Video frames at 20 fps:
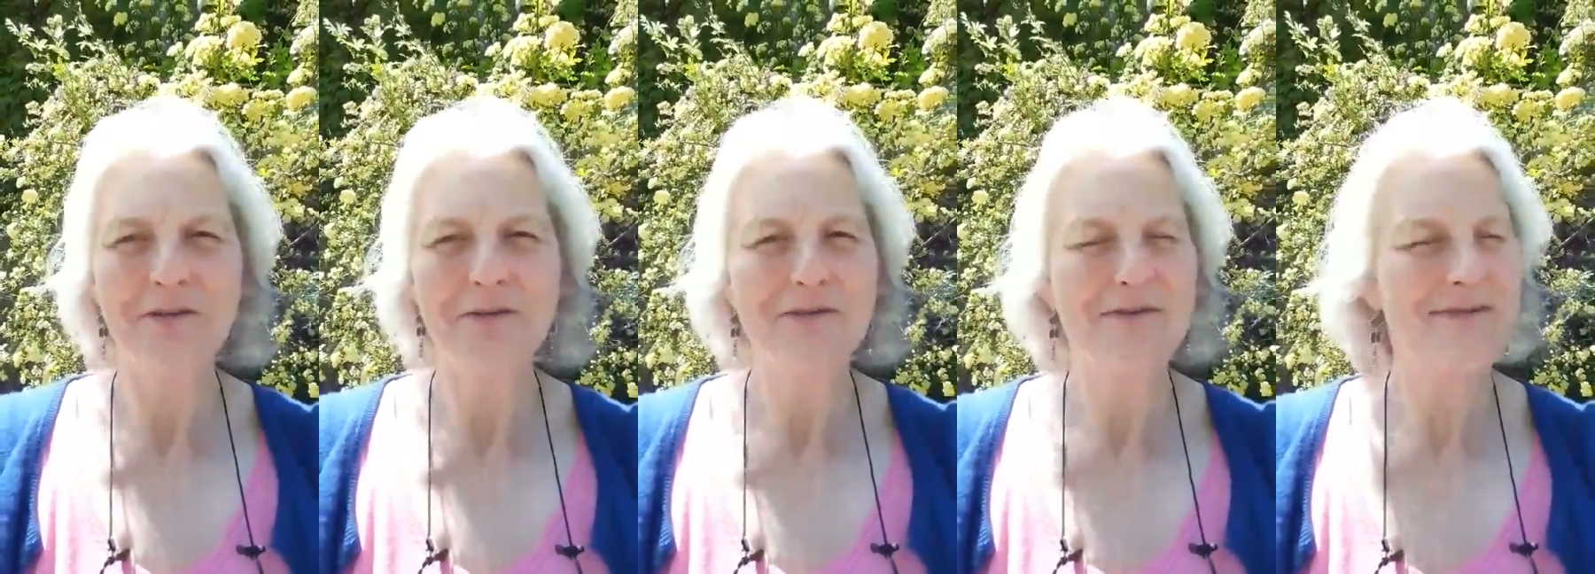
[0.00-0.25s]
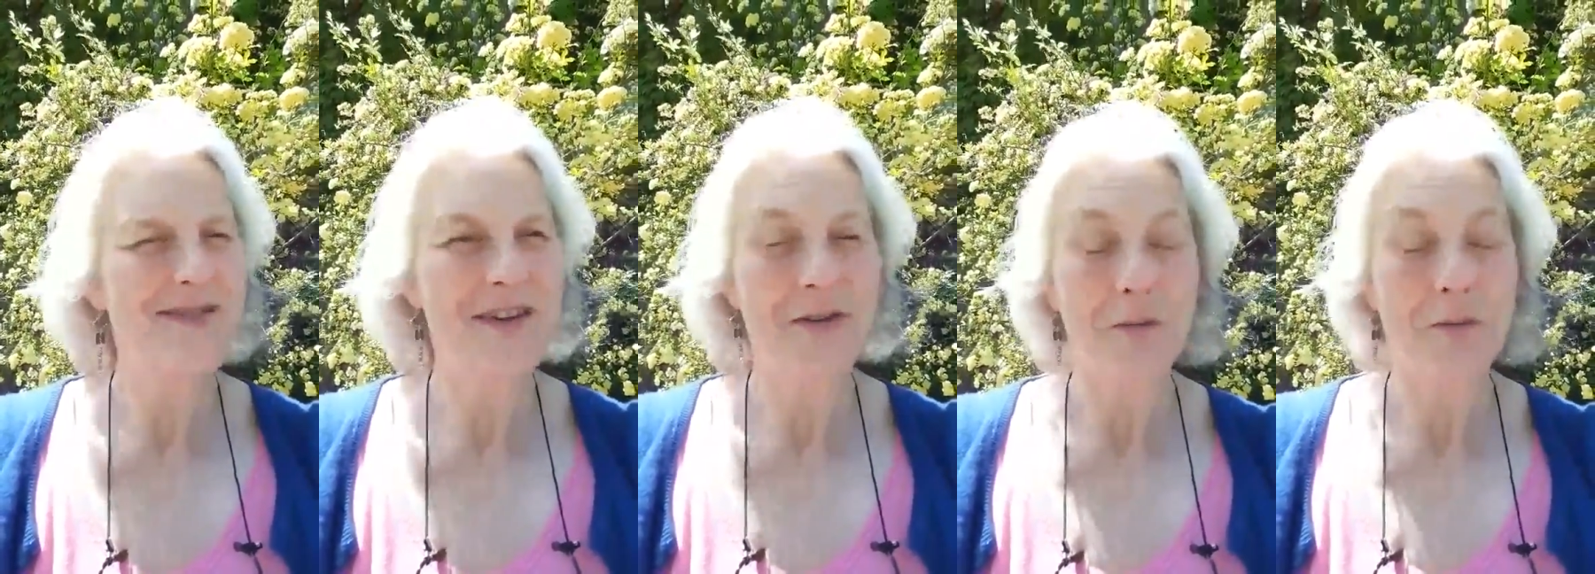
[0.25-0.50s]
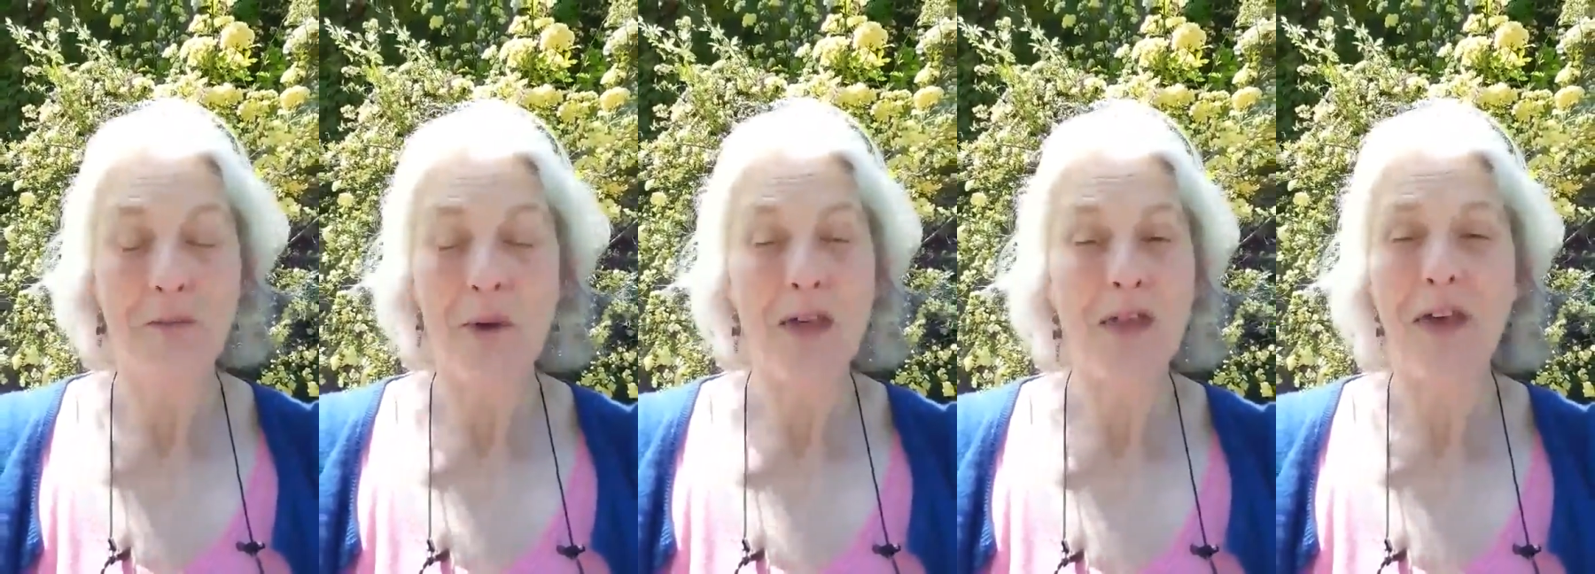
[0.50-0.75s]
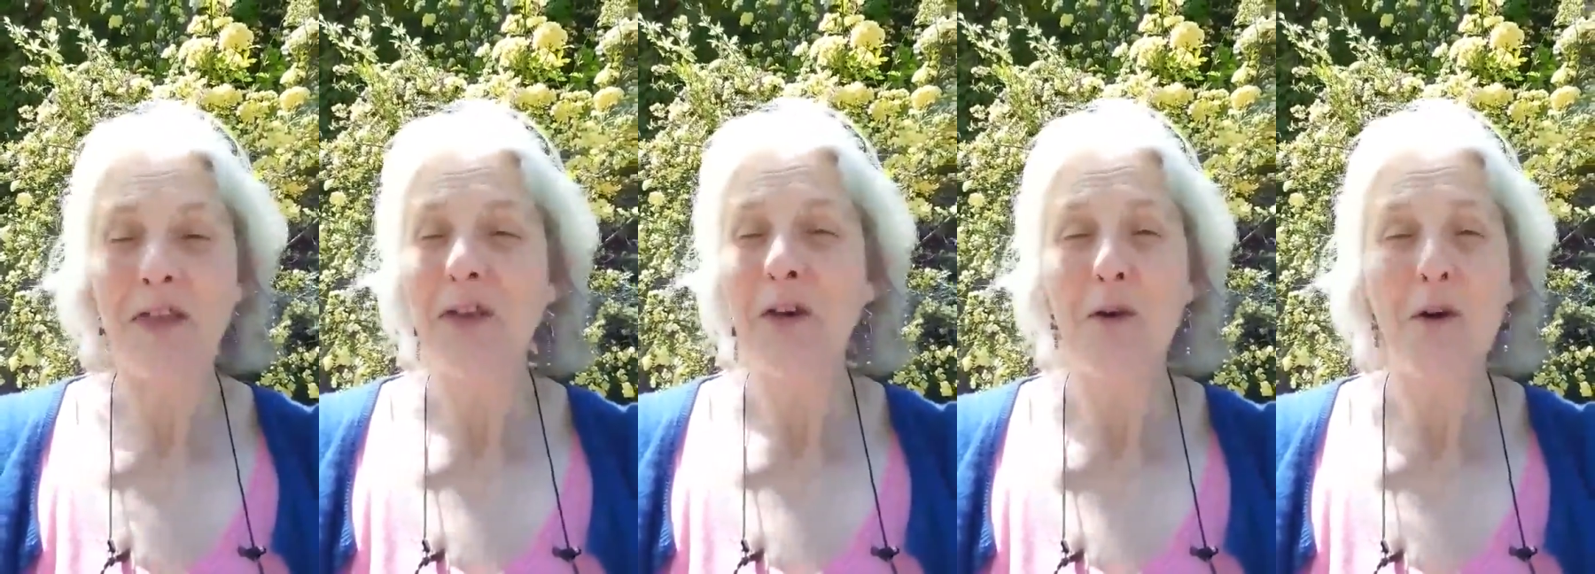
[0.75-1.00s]
who, you know,
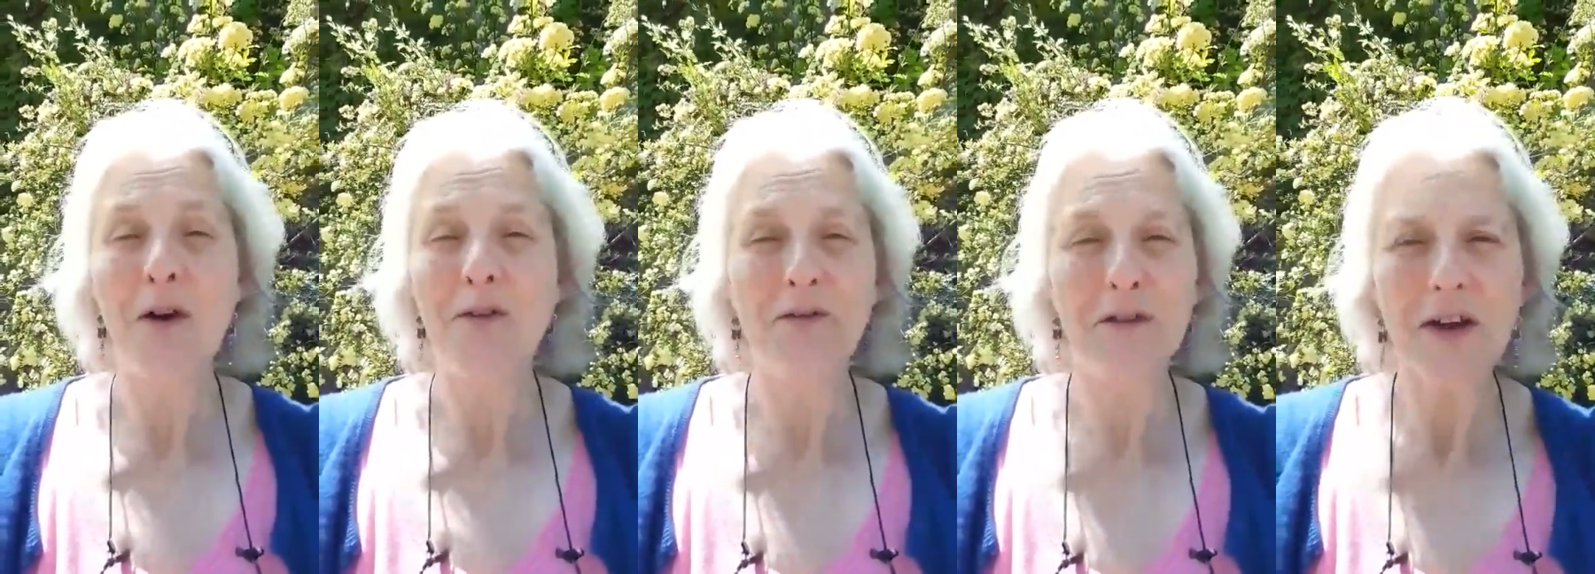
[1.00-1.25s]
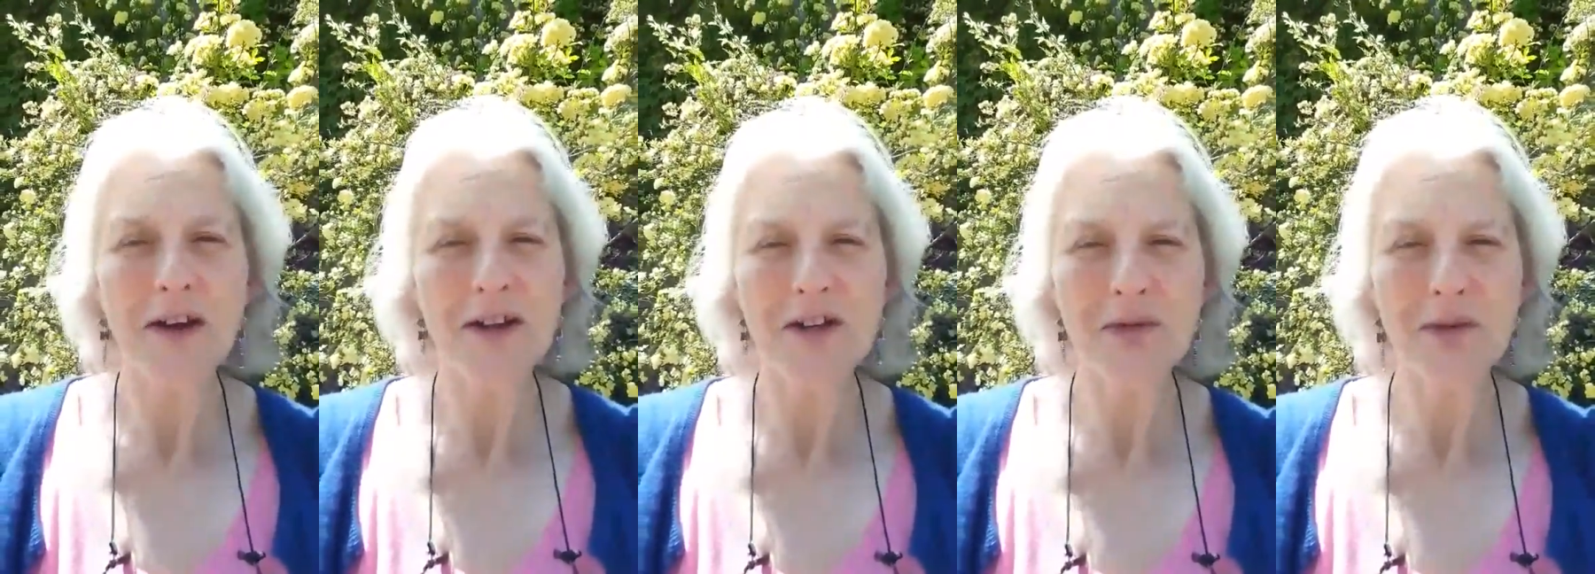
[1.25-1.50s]
whether you're